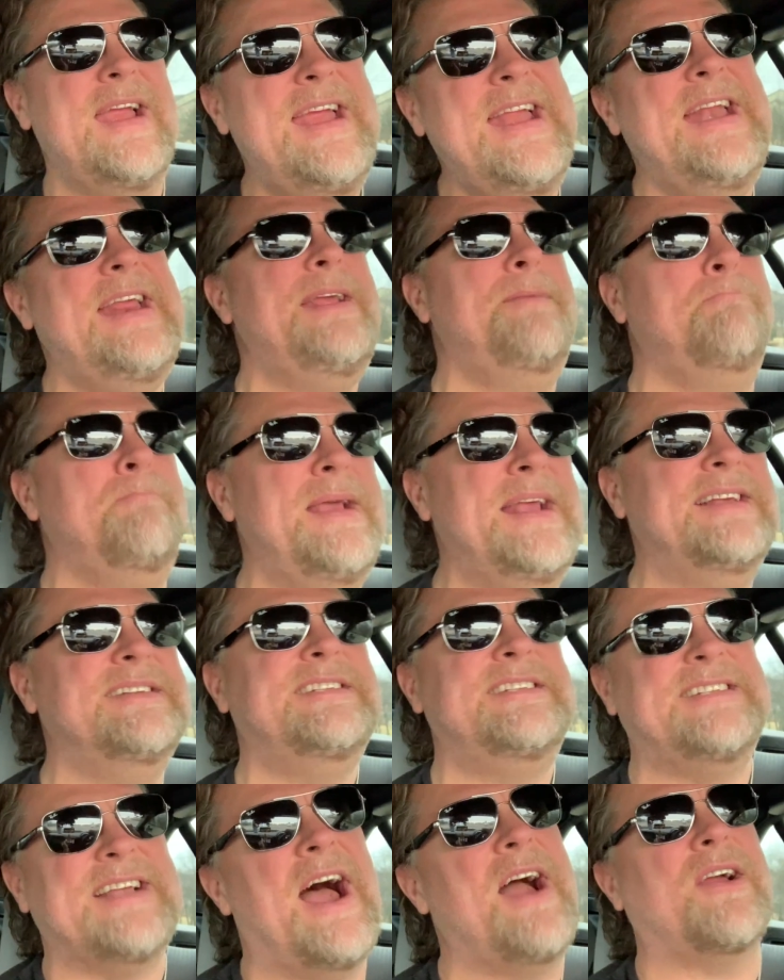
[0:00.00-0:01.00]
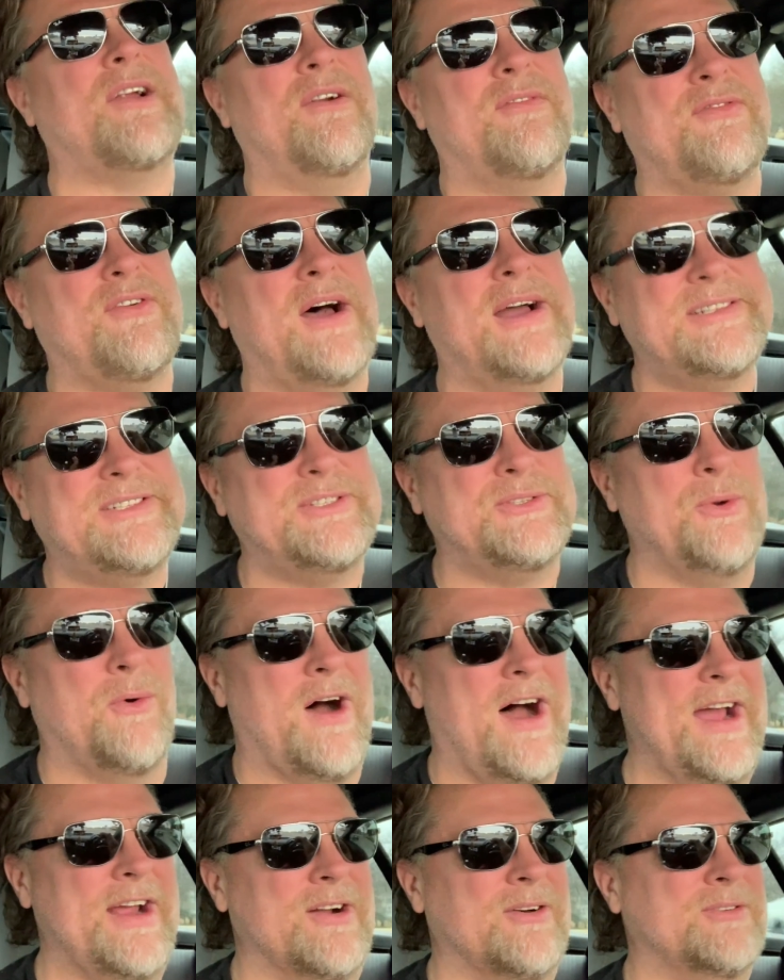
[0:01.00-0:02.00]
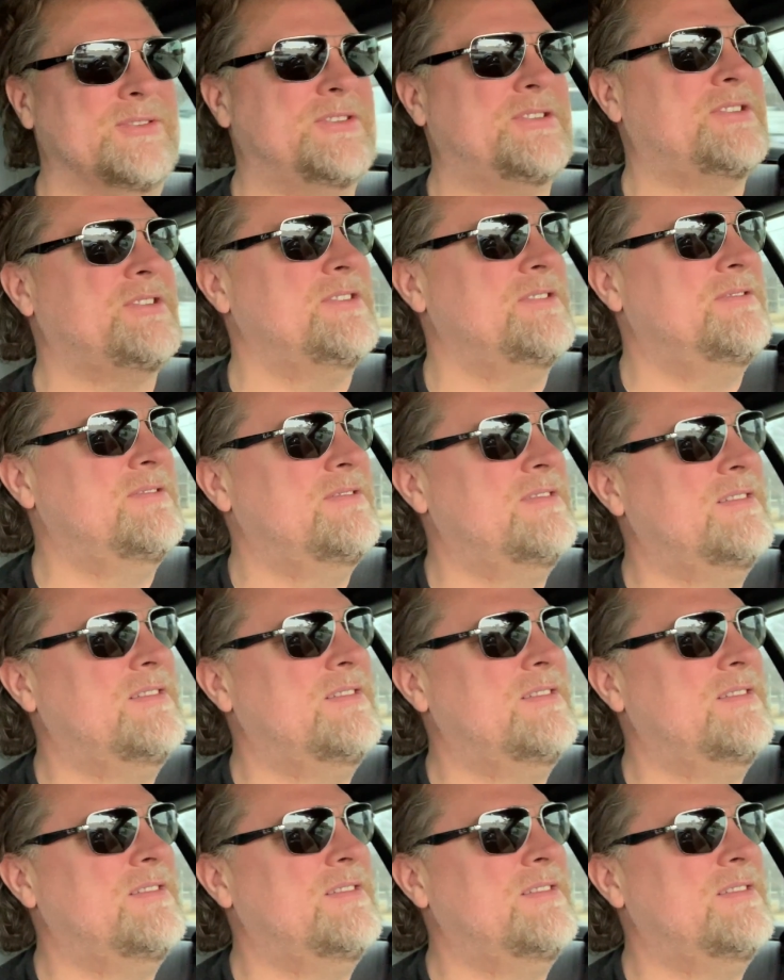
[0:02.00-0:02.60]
eating meat sacrificed to idols.